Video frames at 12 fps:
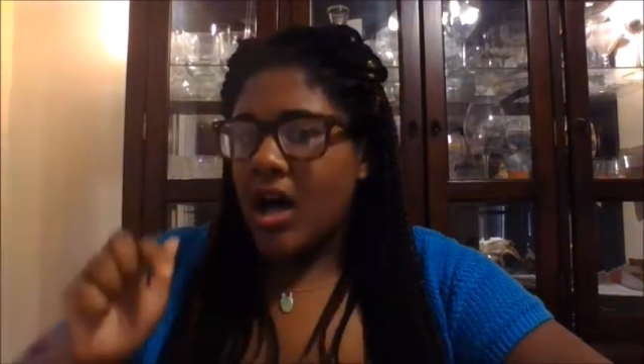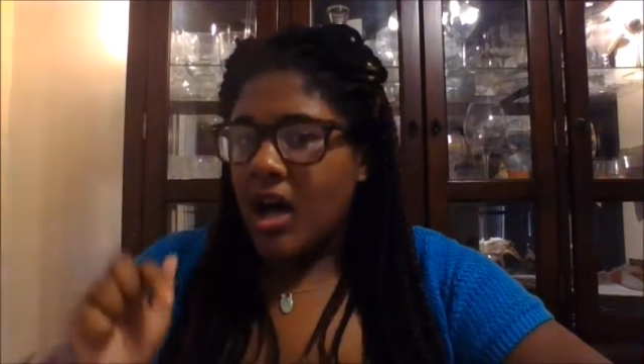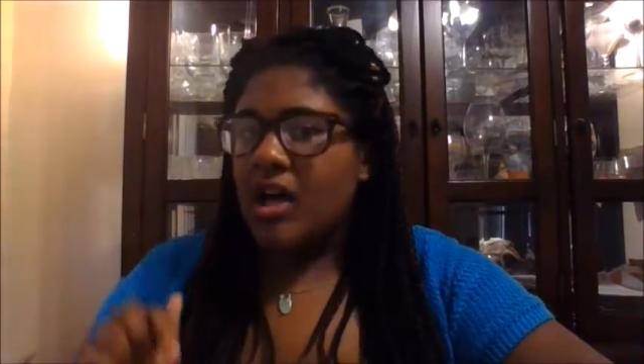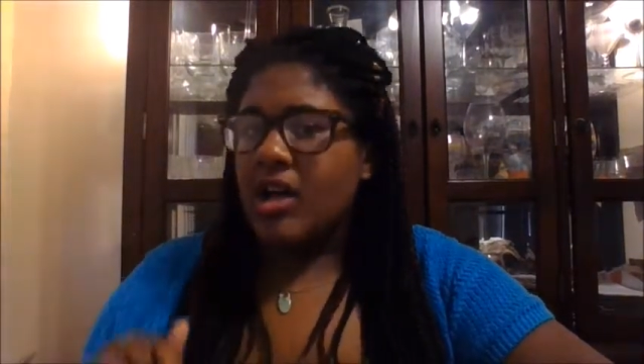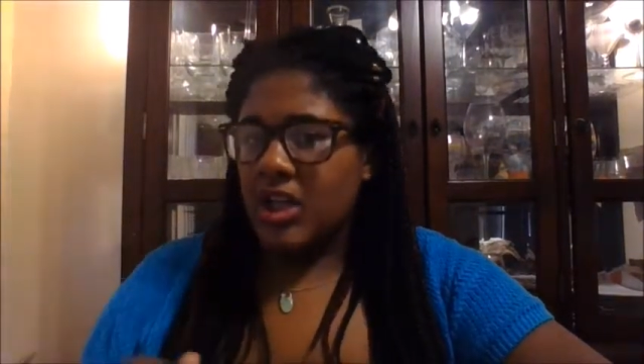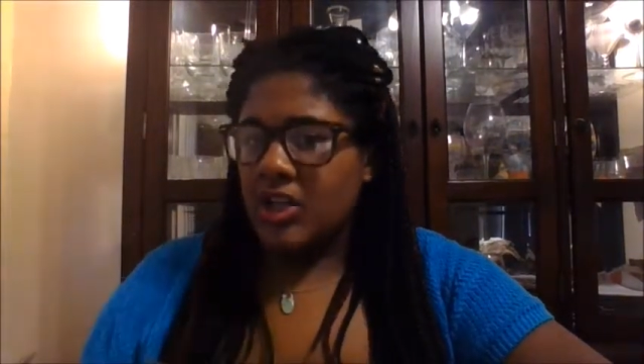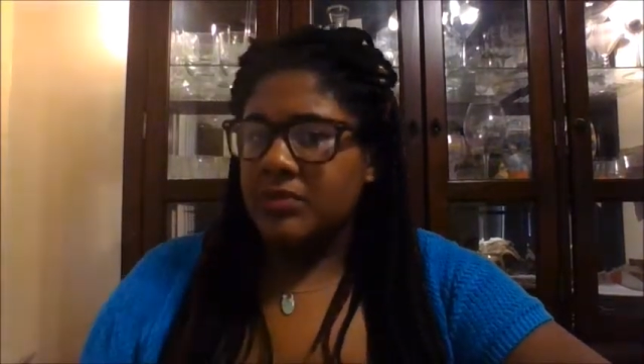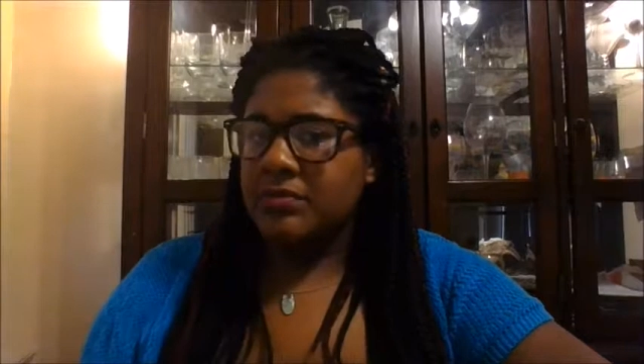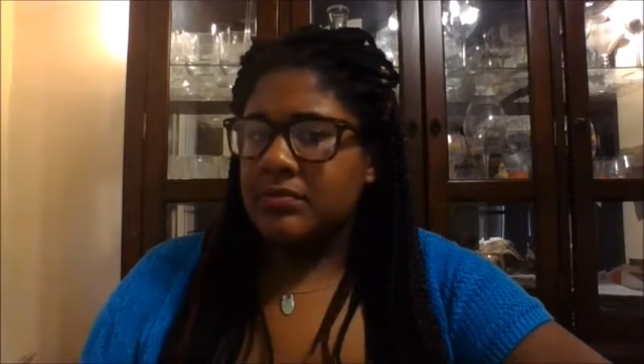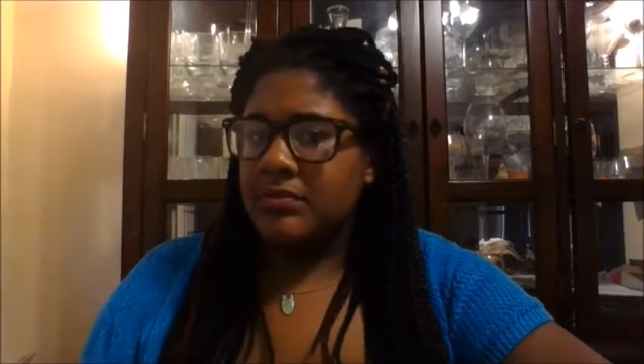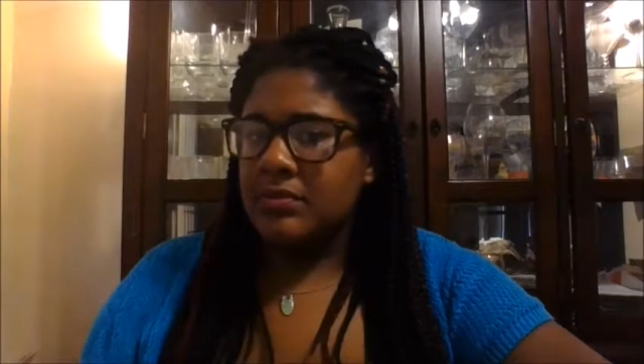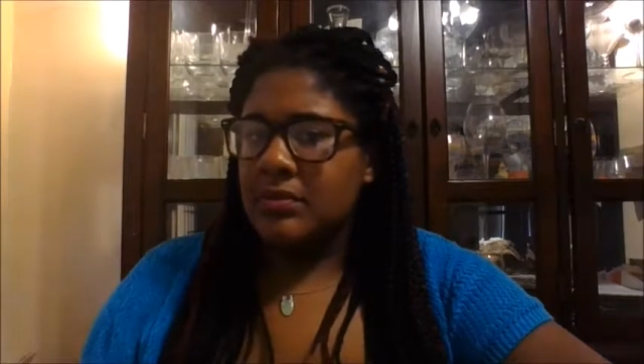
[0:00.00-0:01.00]
Our
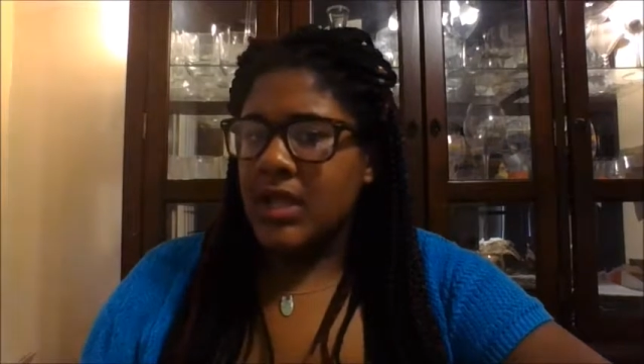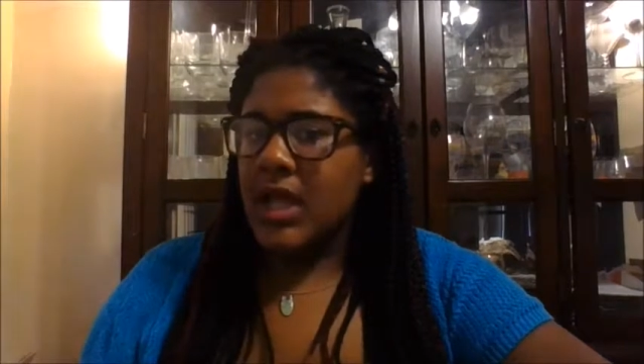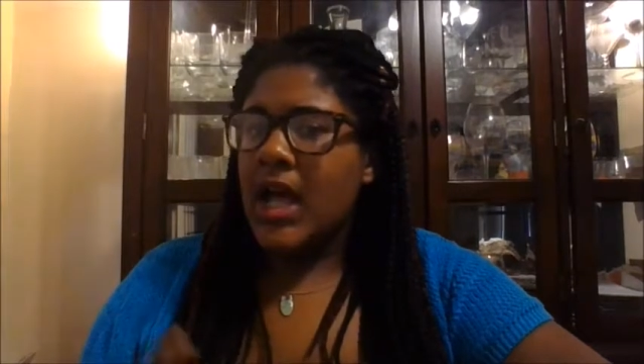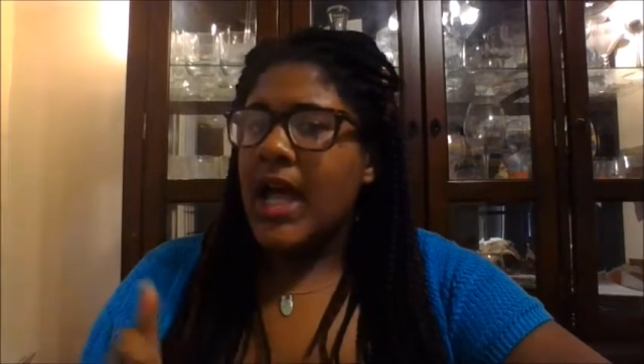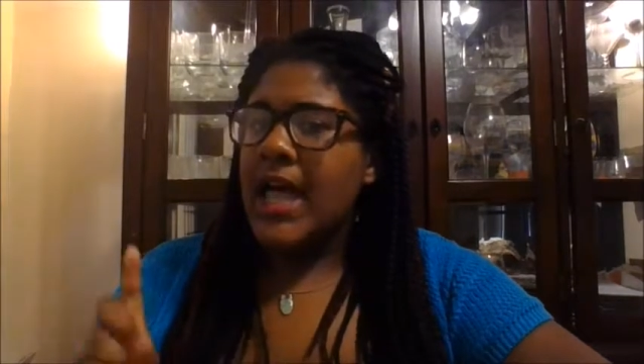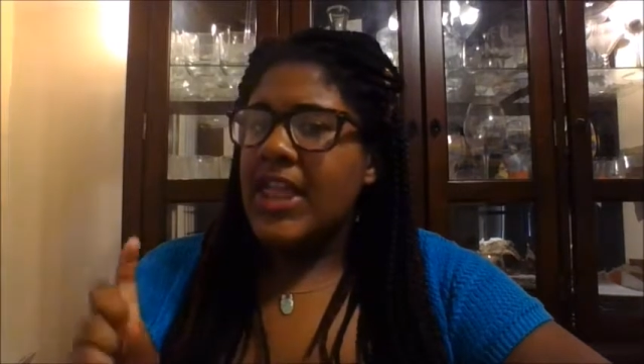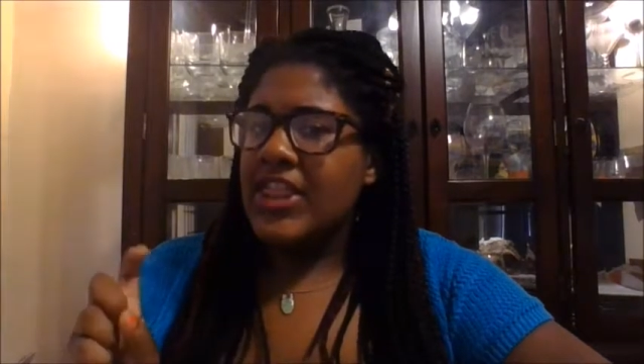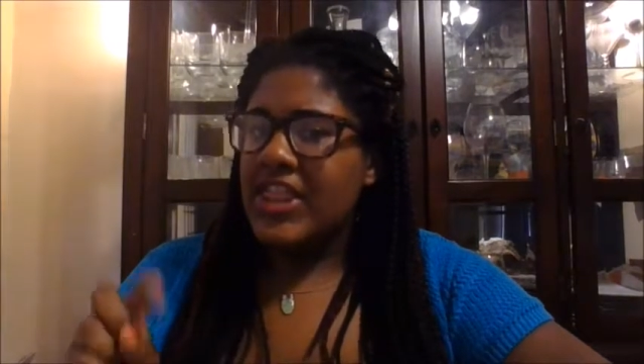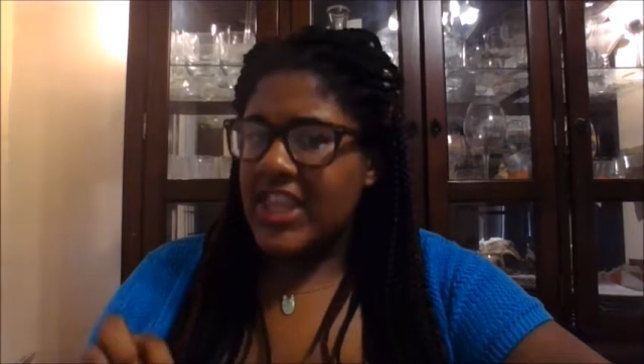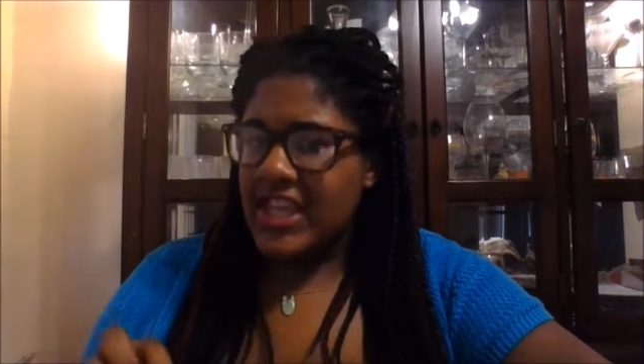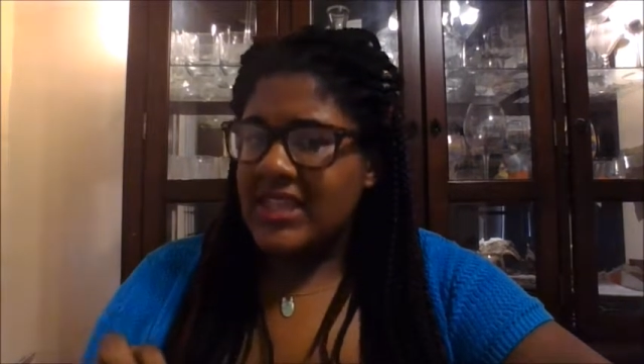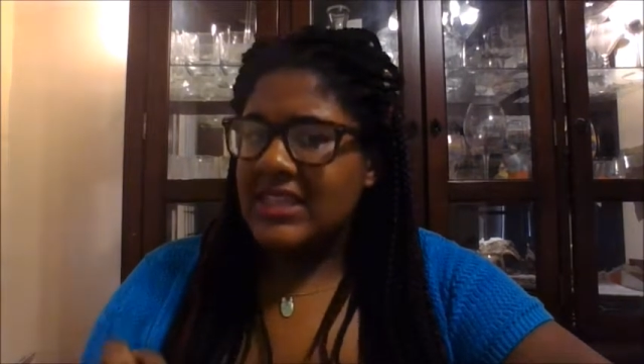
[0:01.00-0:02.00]
home.
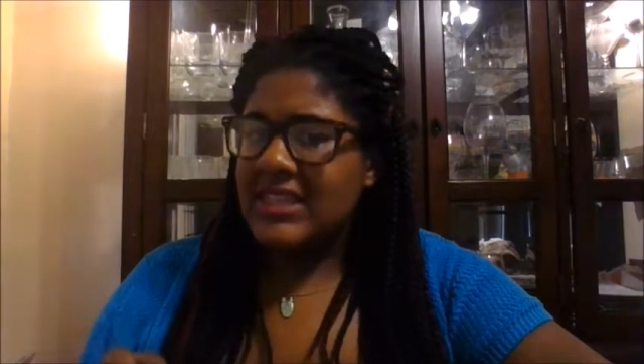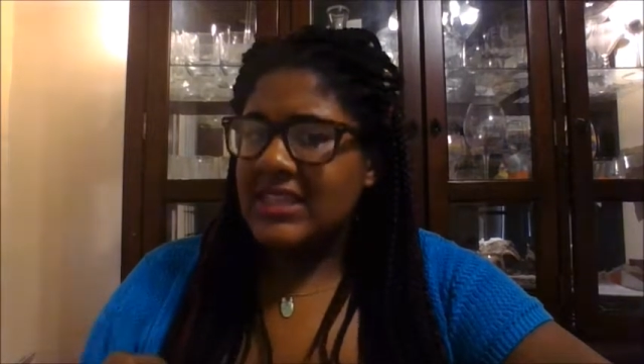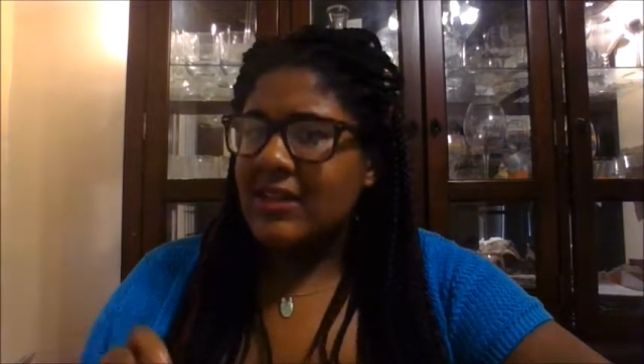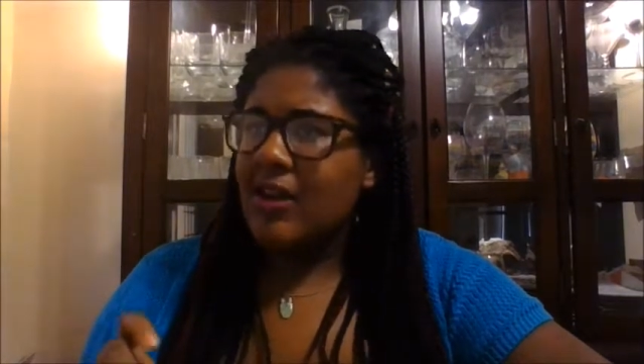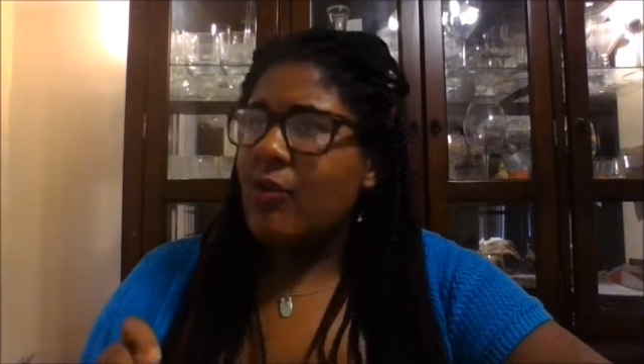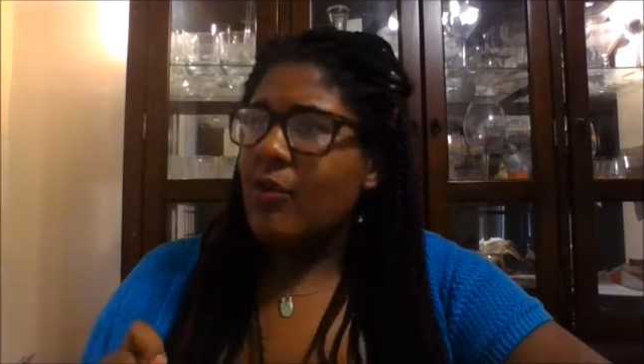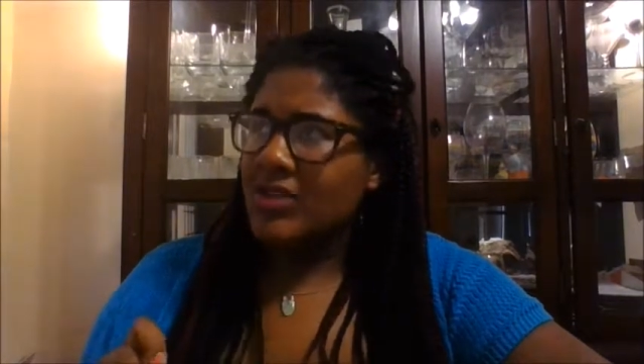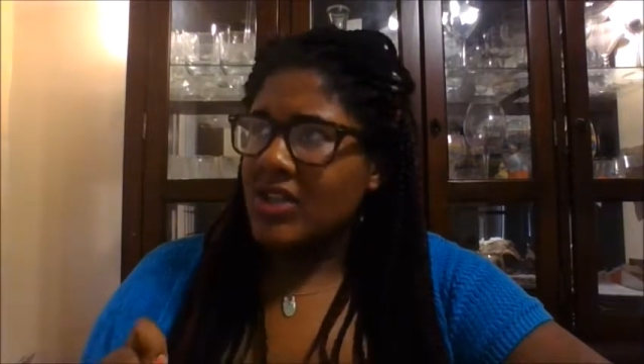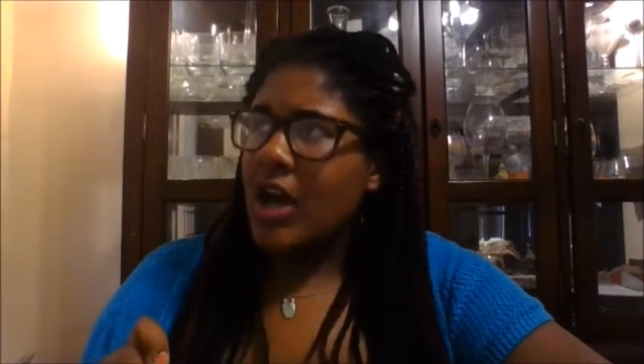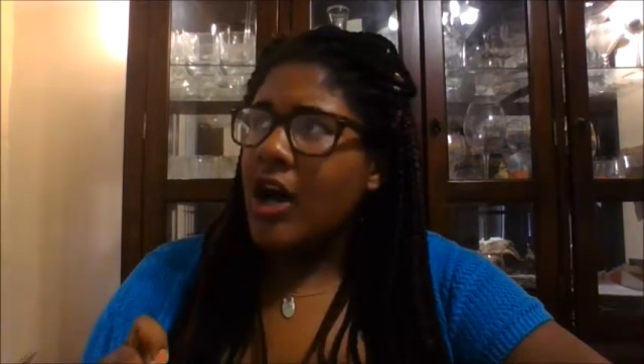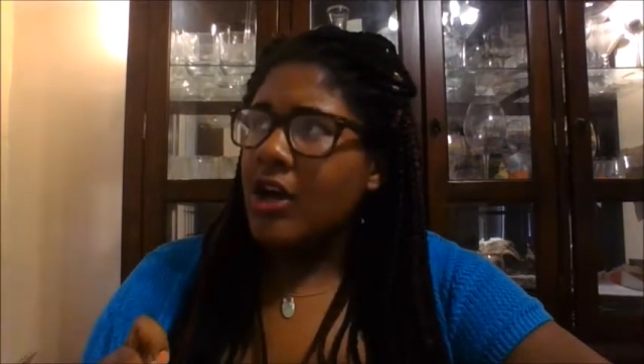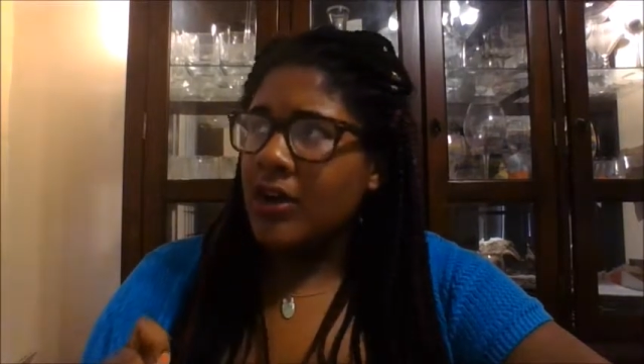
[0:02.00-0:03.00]
This was
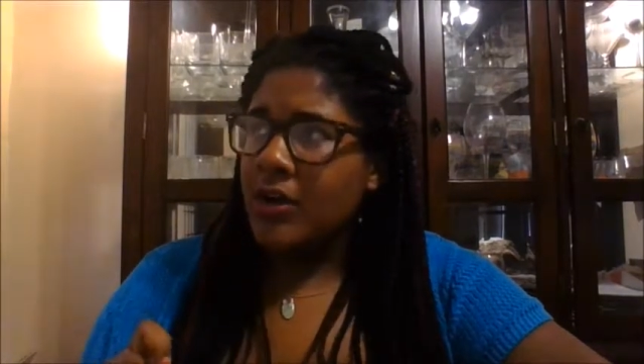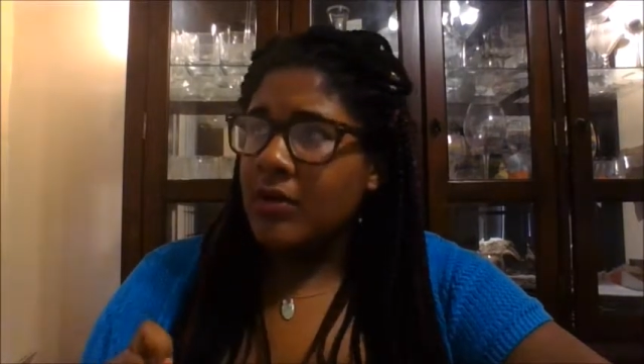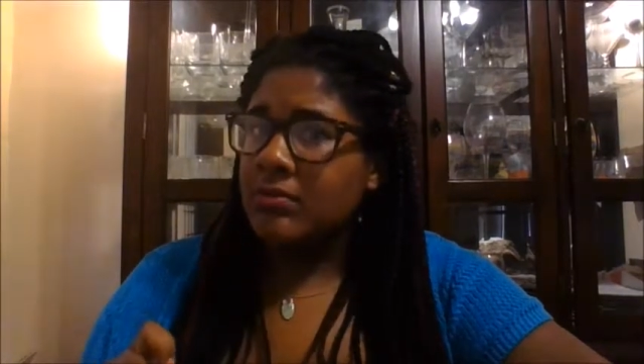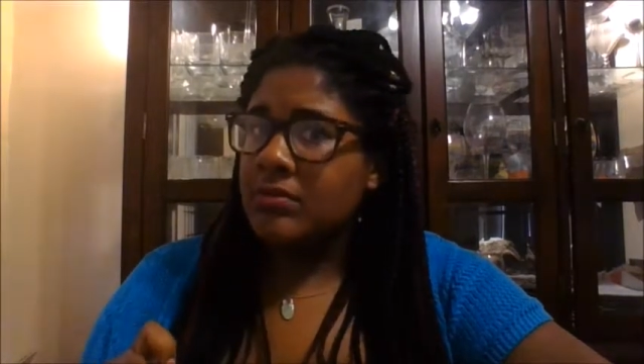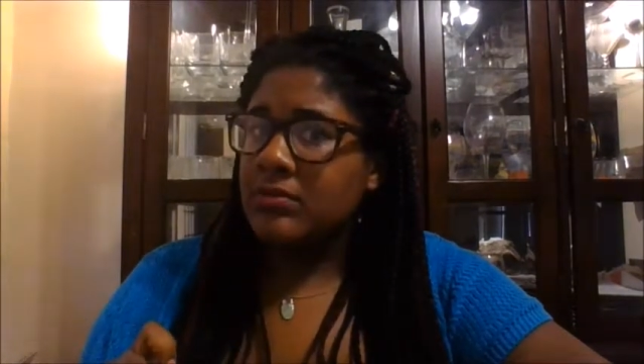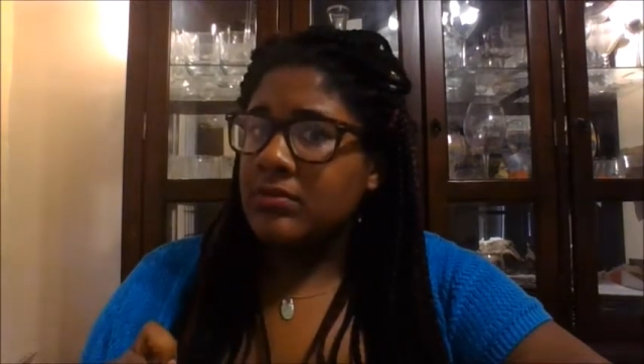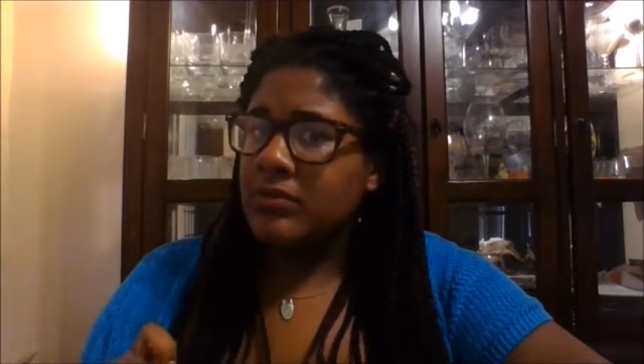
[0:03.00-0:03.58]
our home.